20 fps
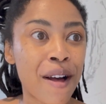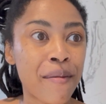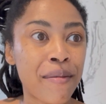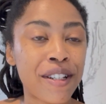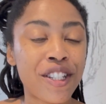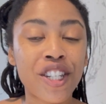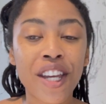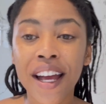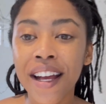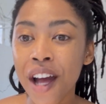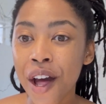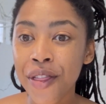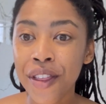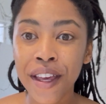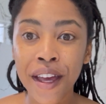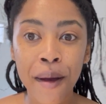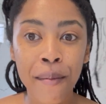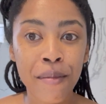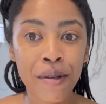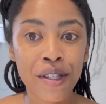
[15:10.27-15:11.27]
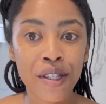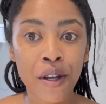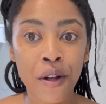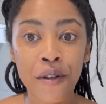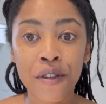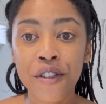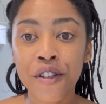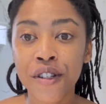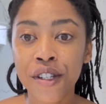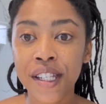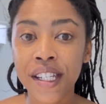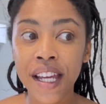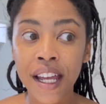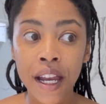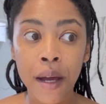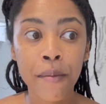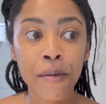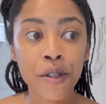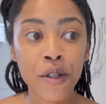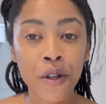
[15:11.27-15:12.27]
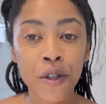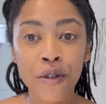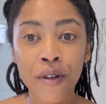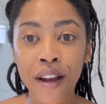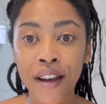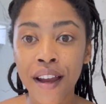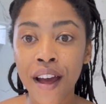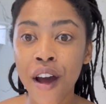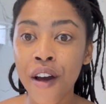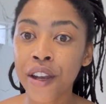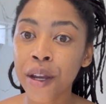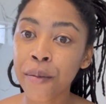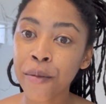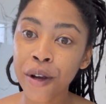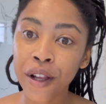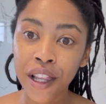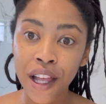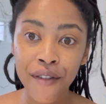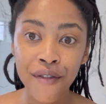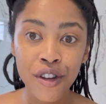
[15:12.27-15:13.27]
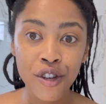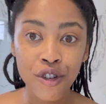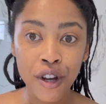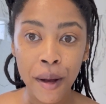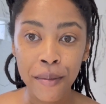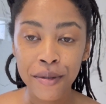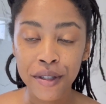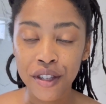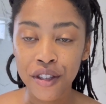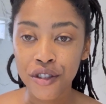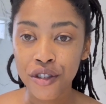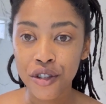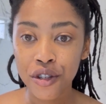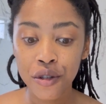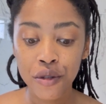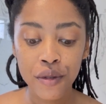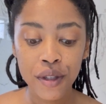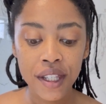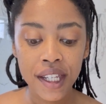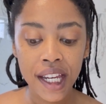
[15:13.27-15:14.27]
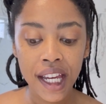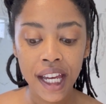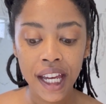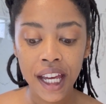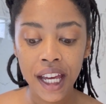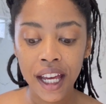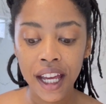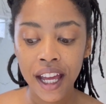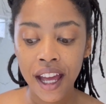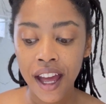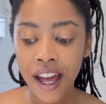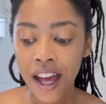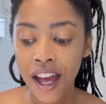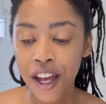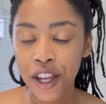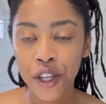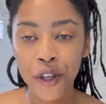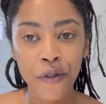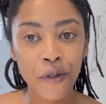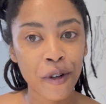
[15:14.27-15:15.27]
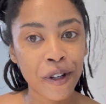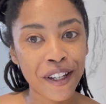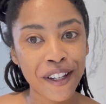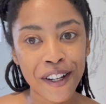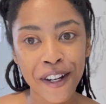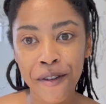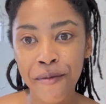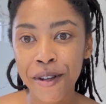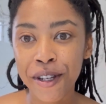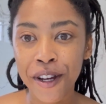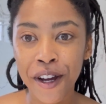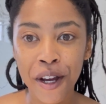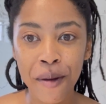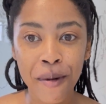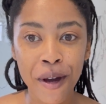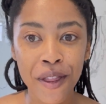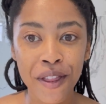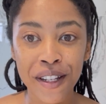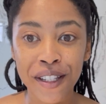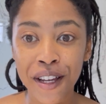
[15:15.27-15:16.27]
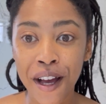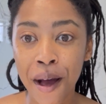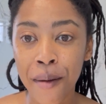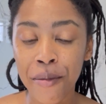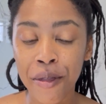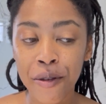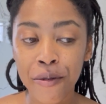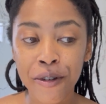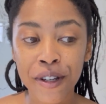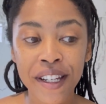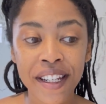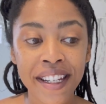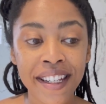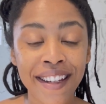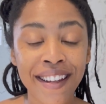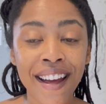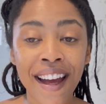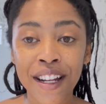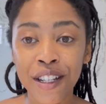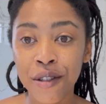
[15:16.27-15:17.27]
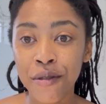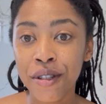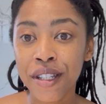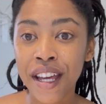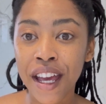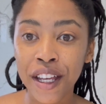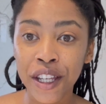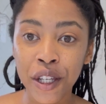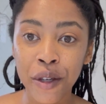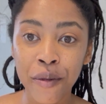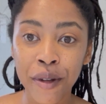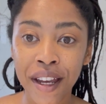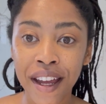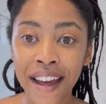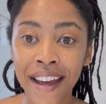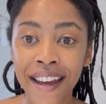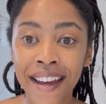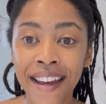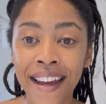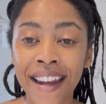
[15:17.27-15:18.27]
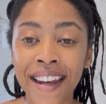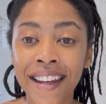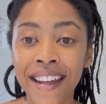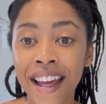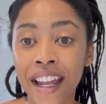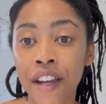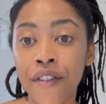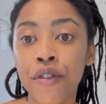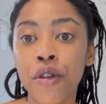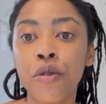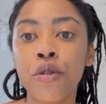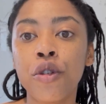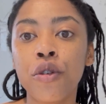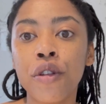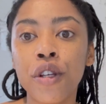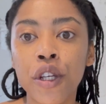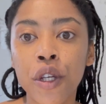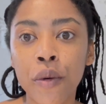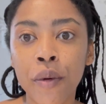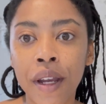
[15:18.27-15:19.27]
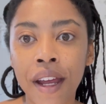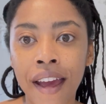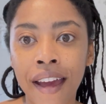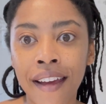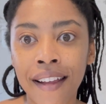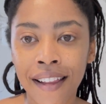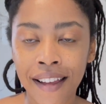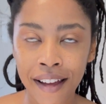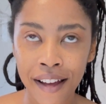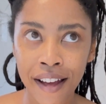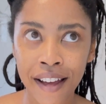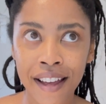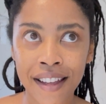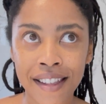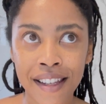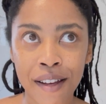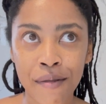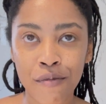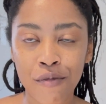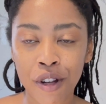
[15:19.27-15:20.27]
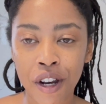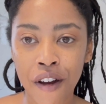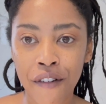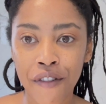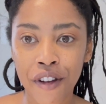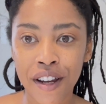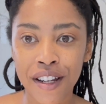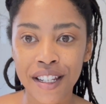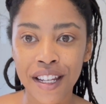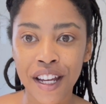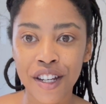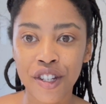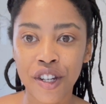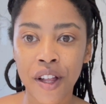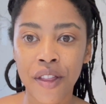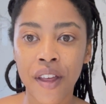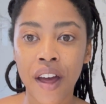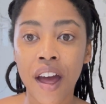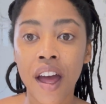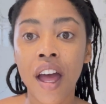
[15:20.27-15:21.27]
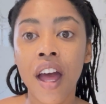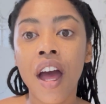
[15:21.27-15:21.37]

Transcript: Check out the episodes. There's 10 episodes right now. Number 11 drops this Tuesday. You've already heard me talk about the top 3. I do take Q&A. And again, if you do the Q&A, I guess I went off on a tangent on that.